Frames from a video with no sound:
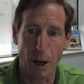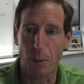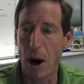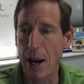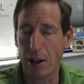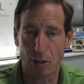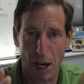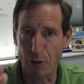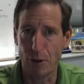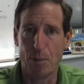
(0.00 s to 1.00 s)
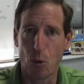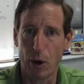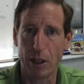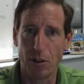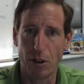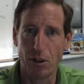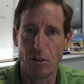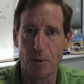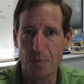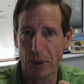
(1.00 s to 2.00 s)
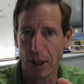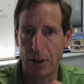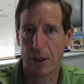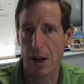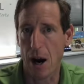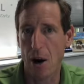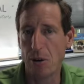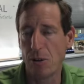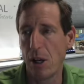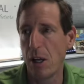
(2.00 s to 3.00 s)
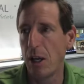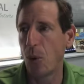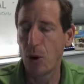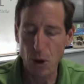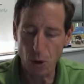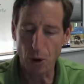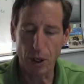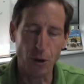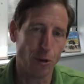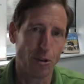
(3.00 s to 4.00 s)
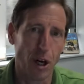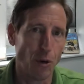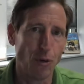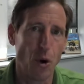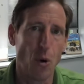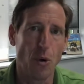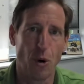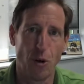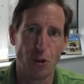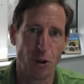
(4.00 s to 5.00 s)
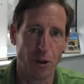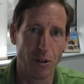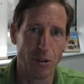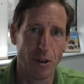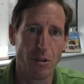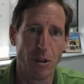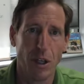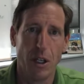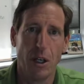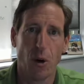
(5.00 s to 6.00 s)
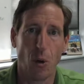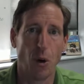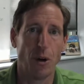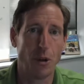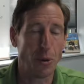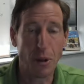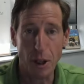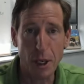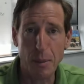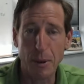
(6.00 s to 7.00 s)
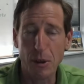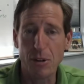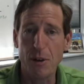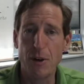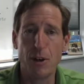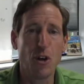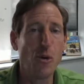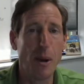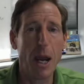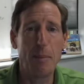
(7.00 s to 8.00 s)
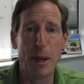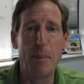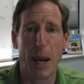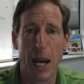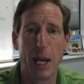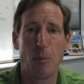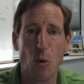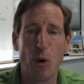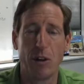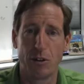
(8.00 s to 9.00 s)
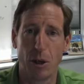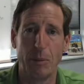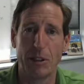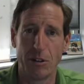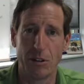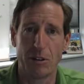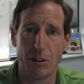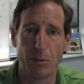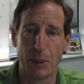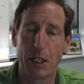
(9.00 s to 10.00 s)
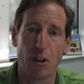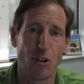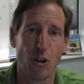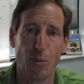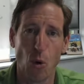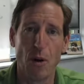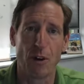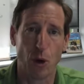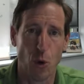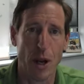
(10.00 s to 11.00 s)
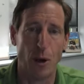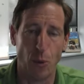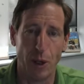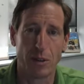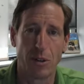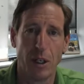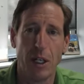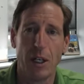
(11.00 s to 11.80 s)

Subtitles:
want to, aside from the mortgages and the cars, when you go to get your cell phone or insurances or utility bills even, you may be paying more in some instances because you're more of a credit risk.